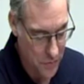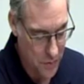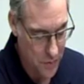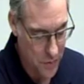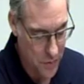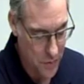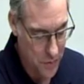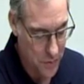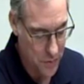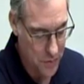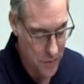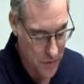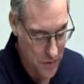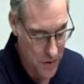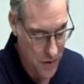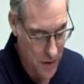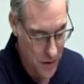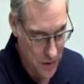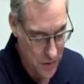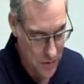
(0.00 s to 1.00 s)
through
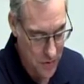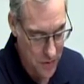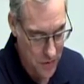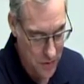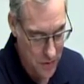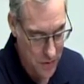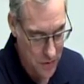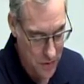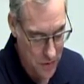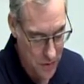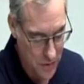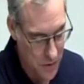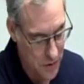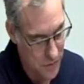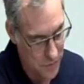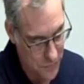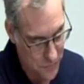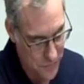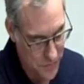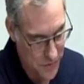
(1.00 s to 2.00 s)
6,
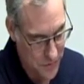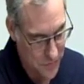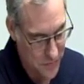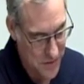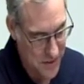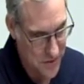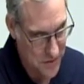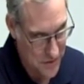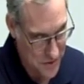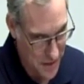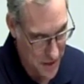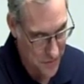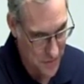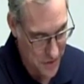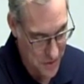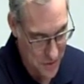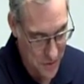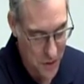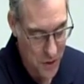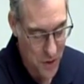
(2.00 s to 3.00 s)
or
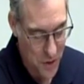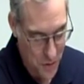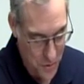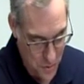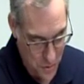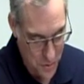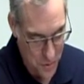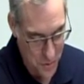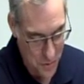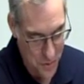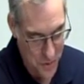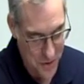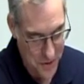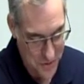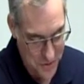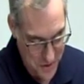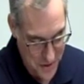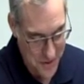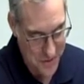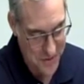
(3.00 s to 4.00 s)
57 through
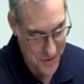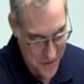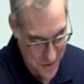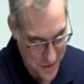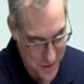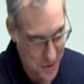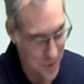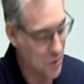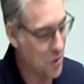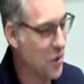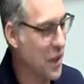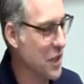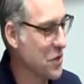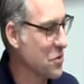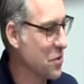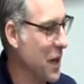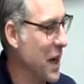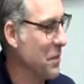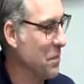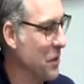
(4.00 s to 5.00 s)
62. So I
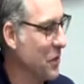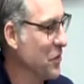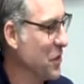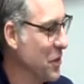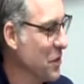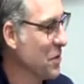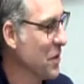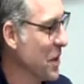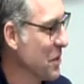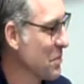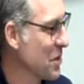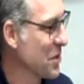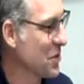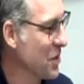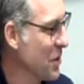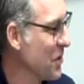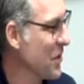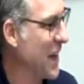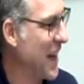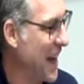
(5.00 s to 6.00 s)
drop a few numbers,
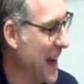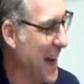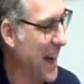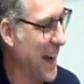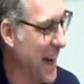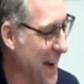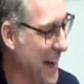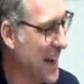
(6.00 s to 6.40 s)
okay?